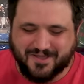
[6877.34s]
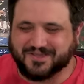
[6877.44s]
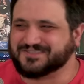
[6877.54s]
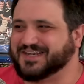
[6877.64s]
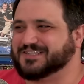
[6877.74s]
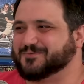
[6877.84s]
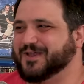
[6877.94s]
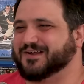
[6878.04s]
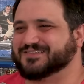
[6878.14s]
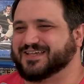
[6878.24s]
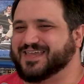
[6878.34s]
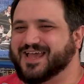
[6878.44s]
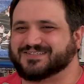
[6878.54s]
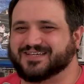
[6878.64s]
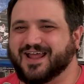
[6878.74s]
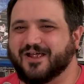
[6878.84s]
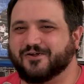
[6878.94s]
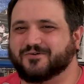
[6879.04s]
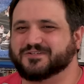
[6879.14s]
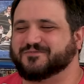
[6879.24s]
too. Because it is weird. It's like, yes, and
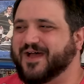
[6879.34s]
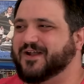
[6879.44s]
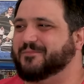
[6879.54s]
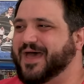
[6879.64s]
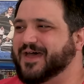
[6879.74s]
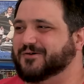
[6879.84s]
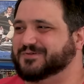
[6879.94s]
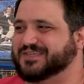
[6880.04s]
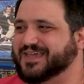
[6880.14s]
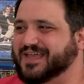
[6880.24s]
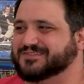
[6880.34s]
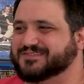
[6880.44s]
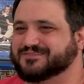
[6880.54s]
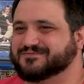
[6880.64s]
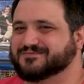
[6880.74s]
Aragorn's final battle was against